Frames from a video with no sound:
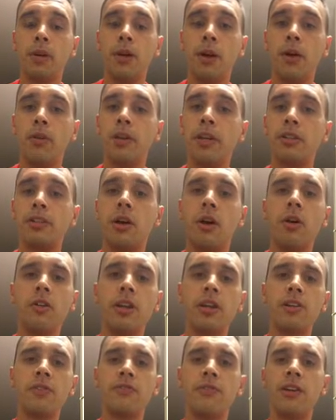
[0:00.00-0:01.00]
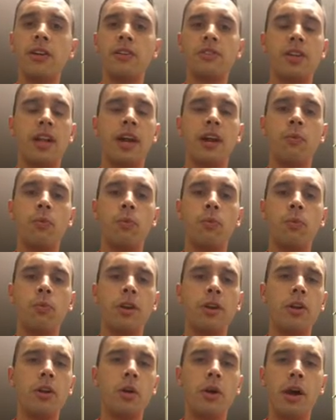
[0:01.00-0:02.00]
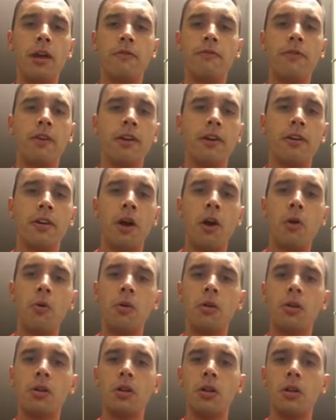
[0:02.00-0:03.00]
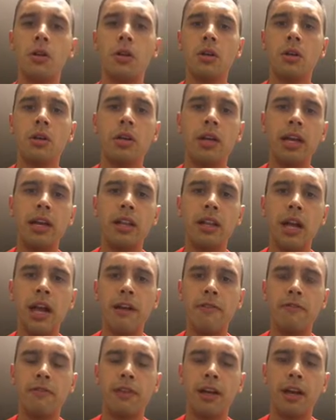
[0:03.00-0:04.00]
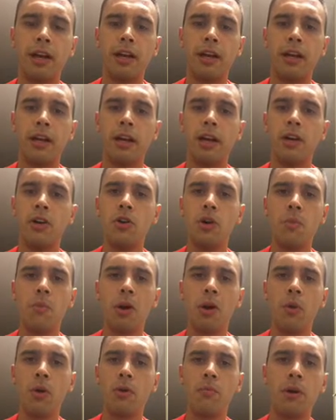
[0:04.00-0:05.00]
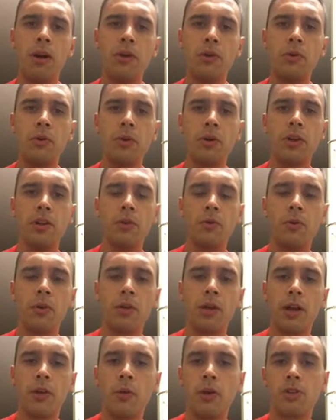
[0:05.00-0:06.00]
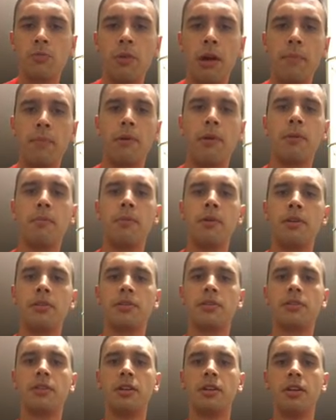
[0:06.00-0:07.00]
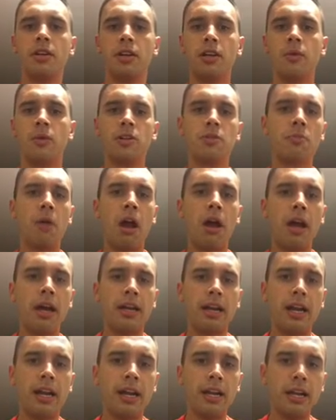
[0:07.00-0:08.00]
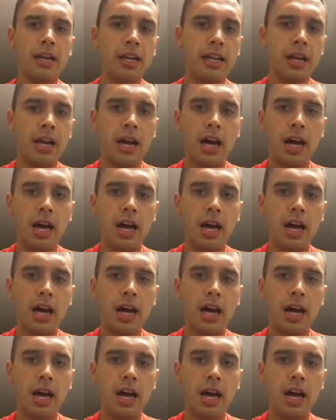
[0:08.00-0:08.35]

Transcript: All these feelings that I didn't know how to figure out in life. Like, who am I? What am I doing in the world? Like, what's my purpose? What's my identity?